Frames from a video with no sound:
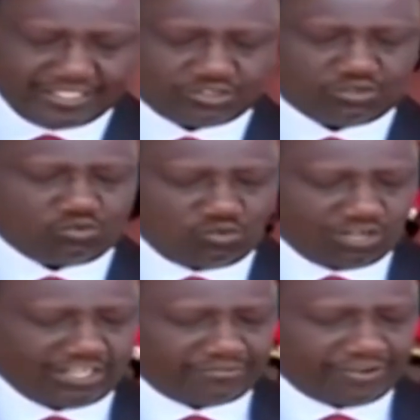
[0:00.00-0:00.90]
to
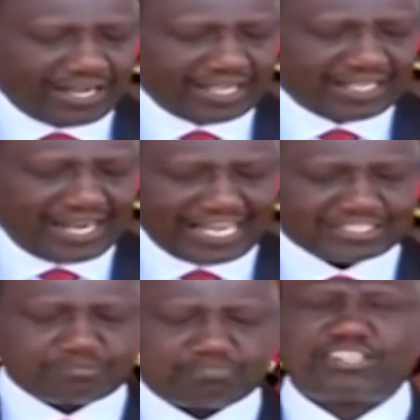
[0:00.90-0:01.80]
qualify
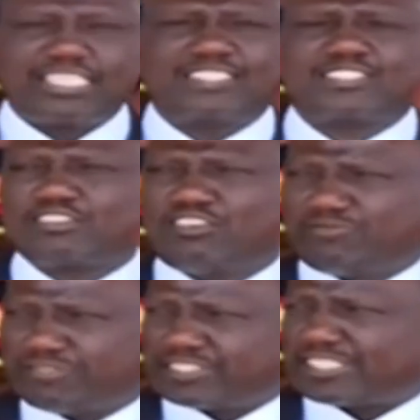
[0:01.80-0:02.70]
as police
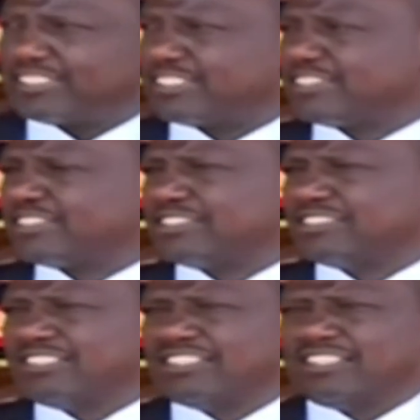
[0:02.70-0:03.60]
officers.
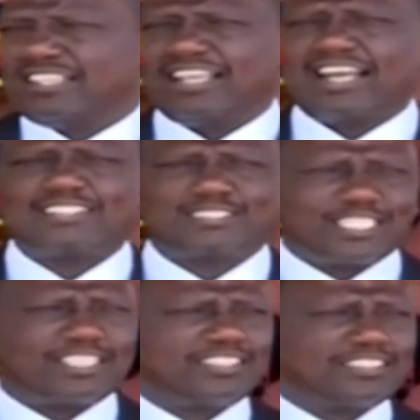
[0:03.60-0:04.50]
And I say this